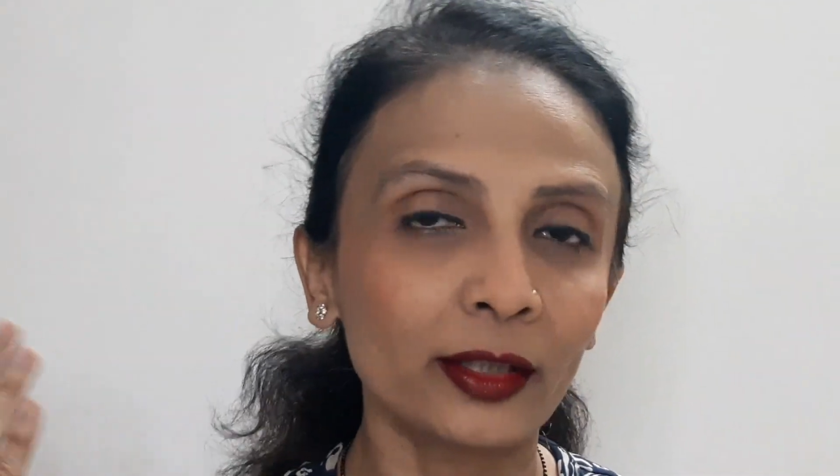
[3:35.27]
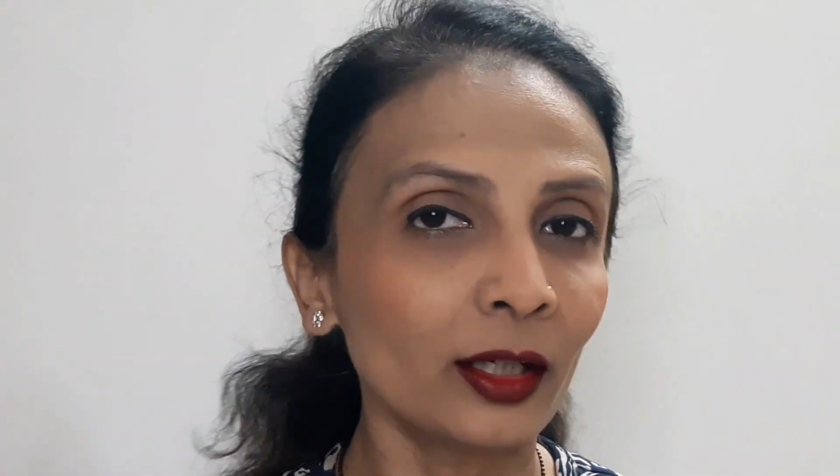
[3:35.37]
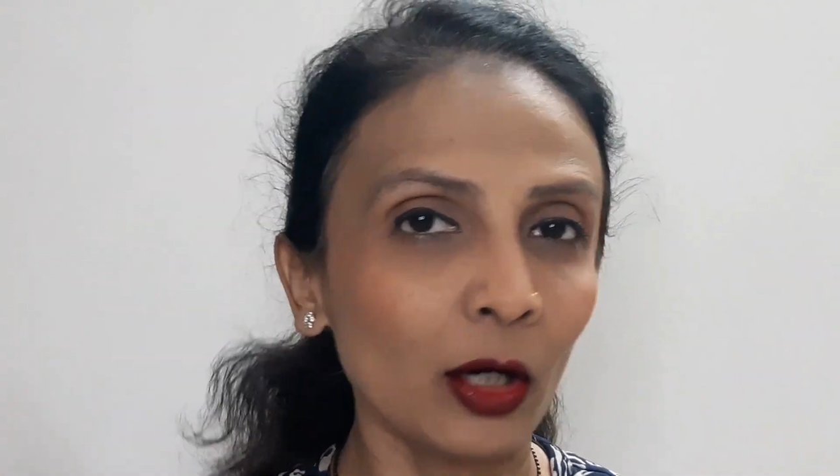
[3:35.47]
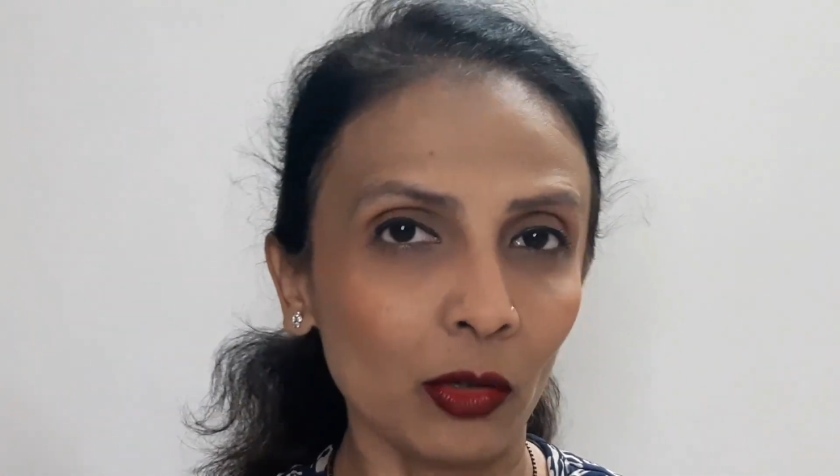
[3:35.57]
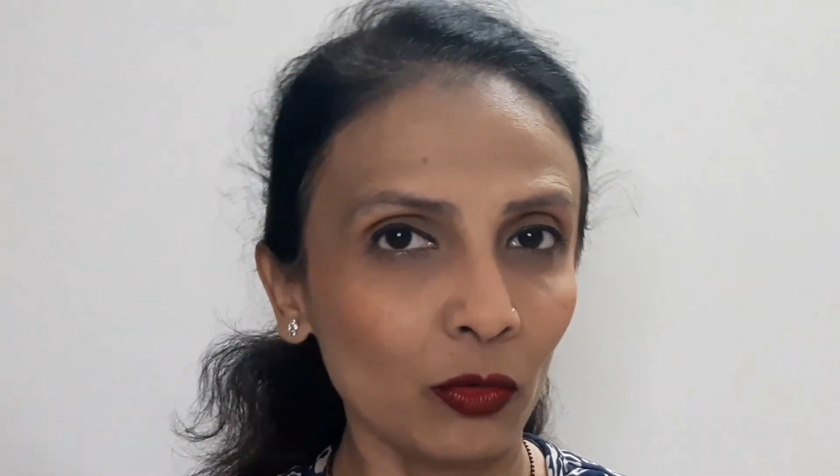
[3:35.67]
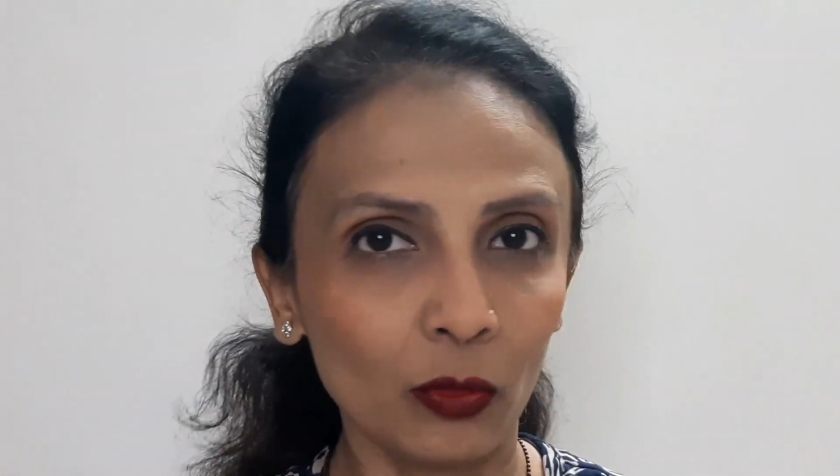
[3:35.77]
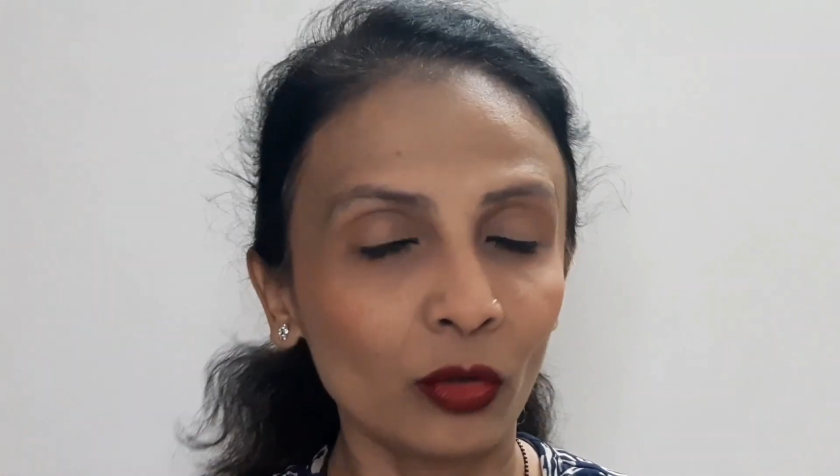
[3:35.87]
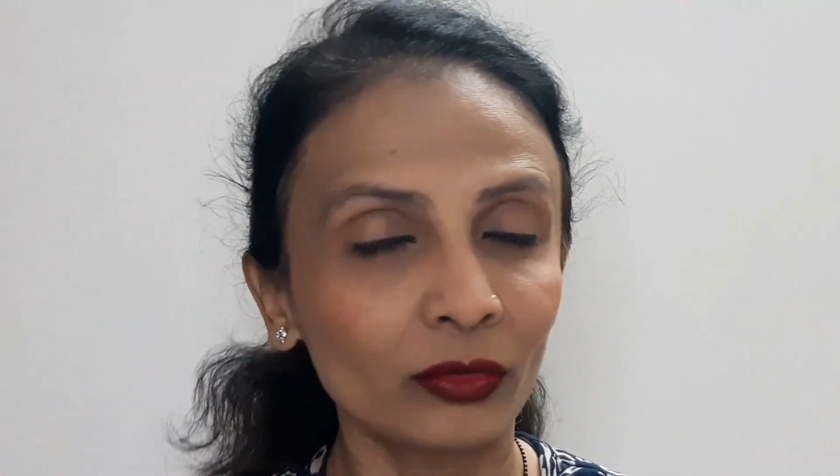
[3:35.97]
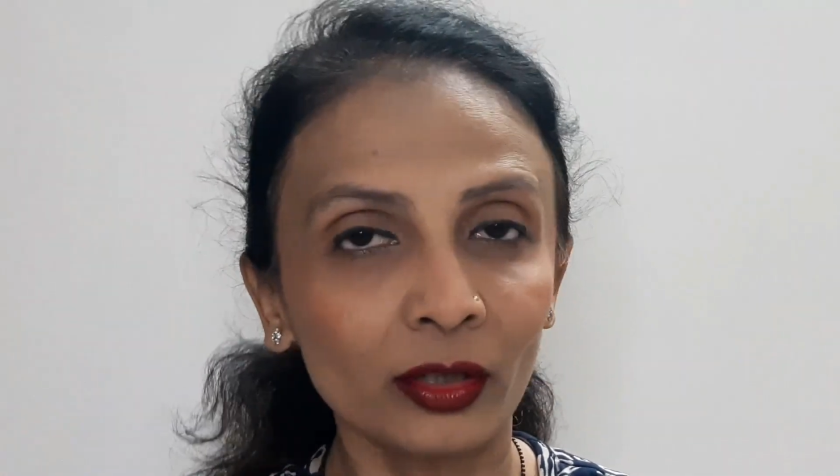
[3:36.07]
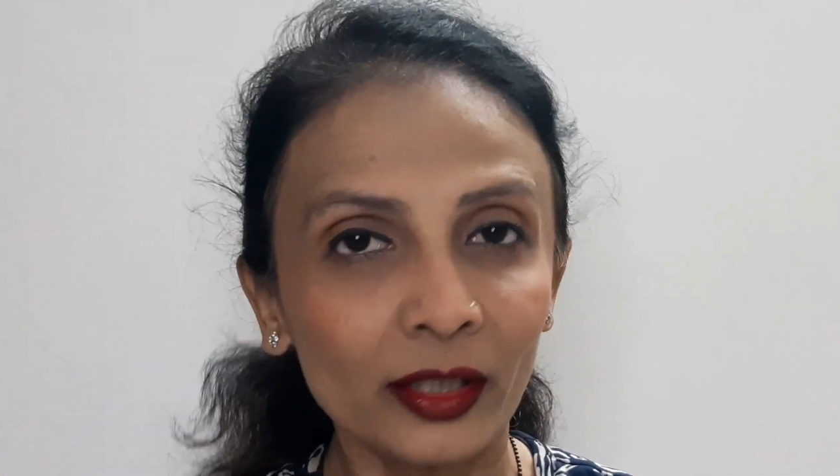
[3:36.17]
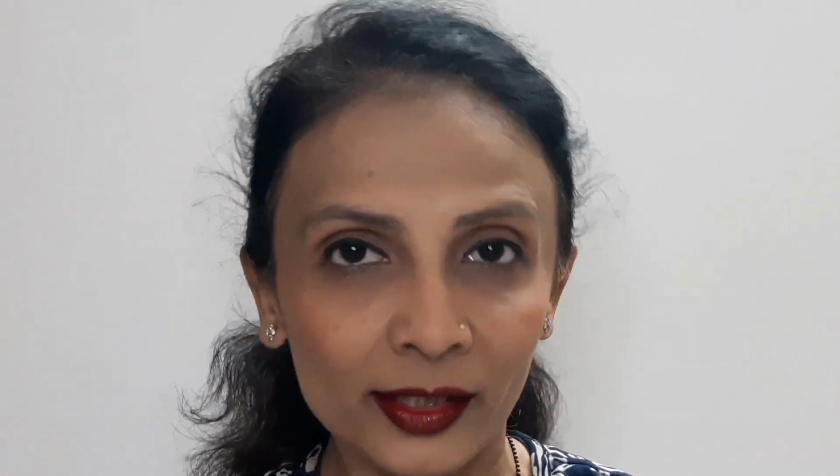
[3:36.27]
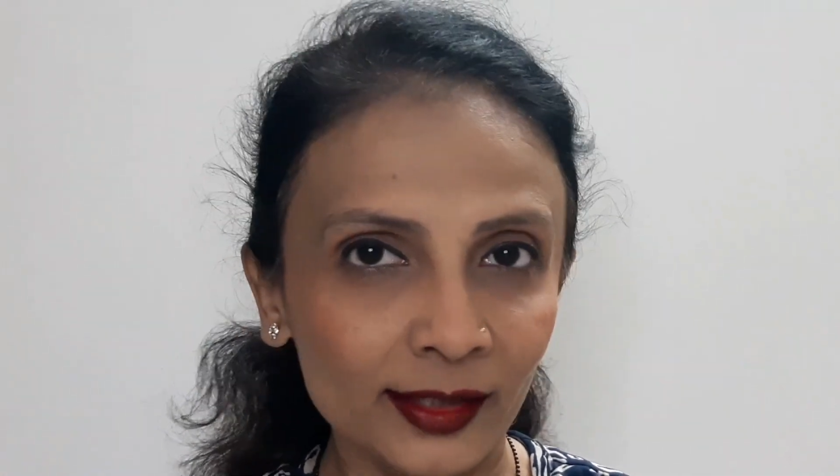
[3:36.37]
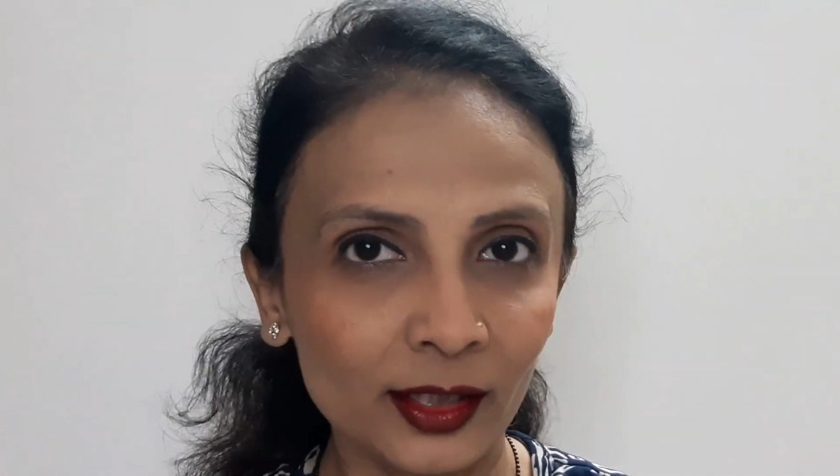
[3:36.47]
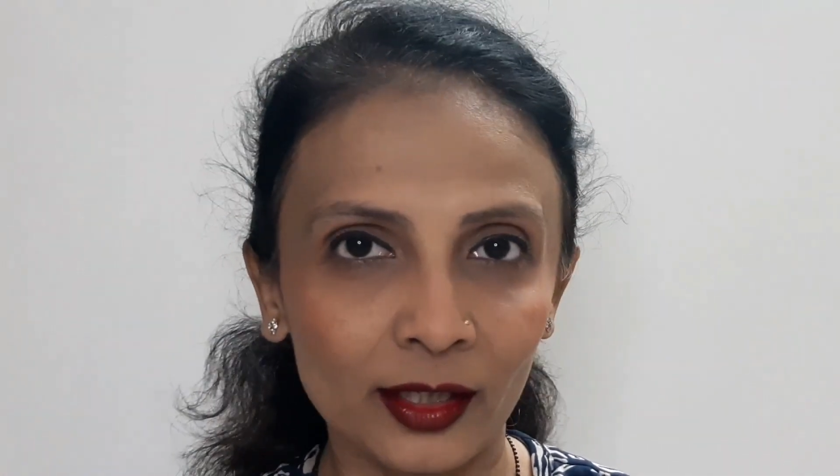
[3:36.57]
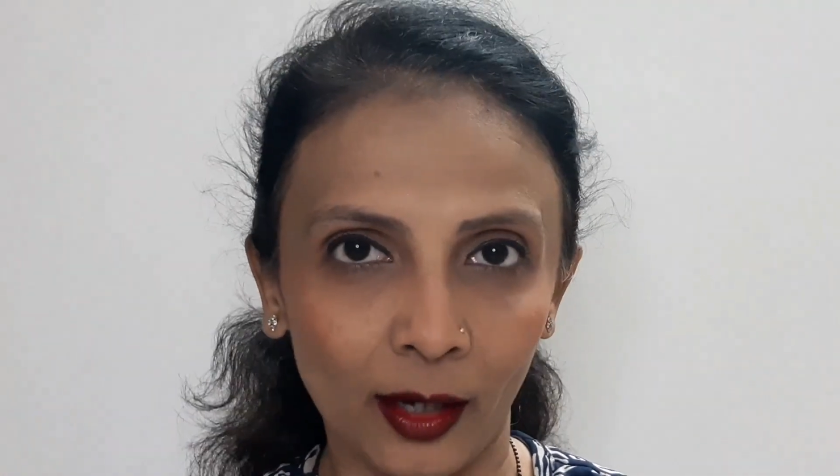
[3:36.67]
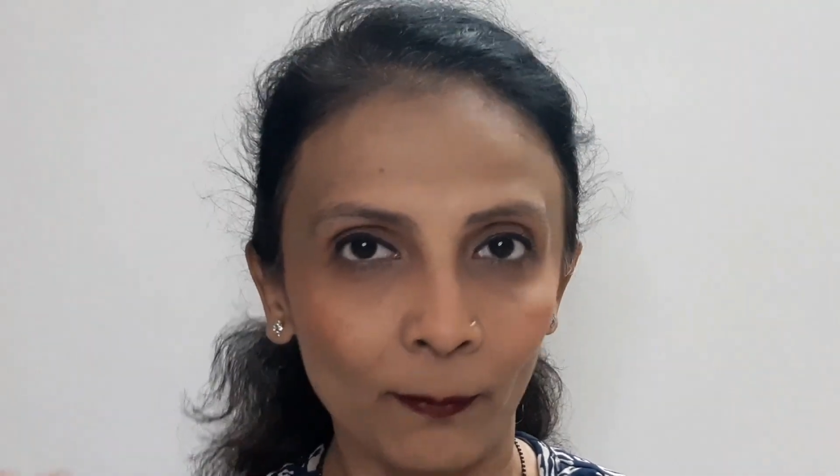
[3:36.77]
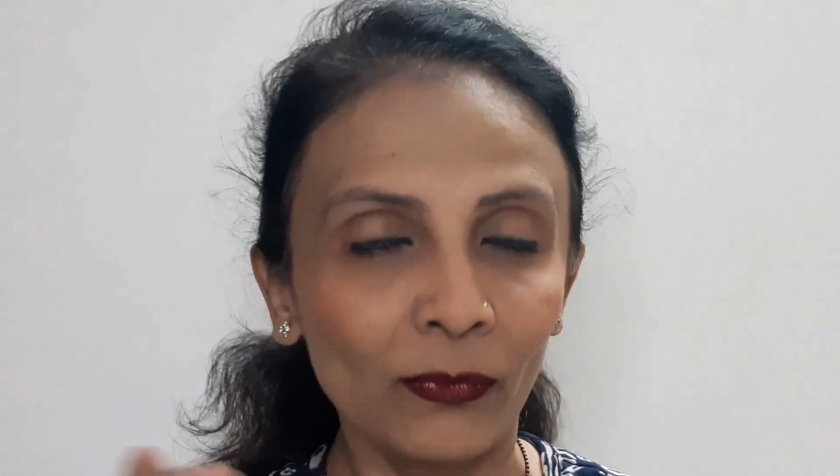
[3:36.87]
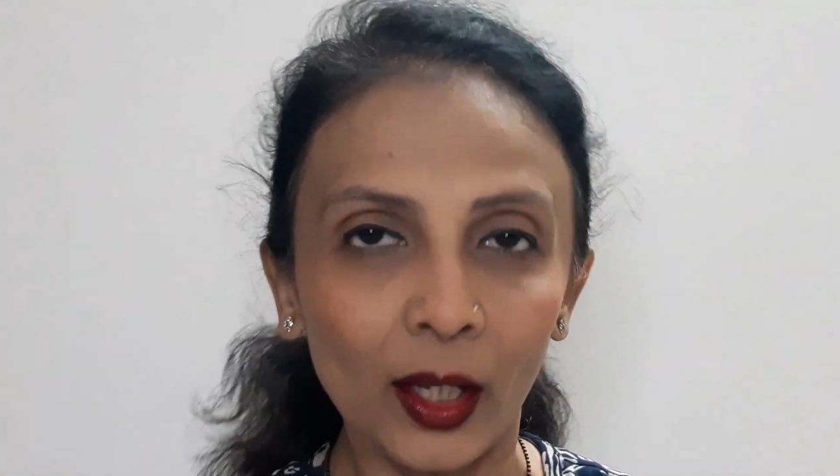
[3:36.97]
the Instagram.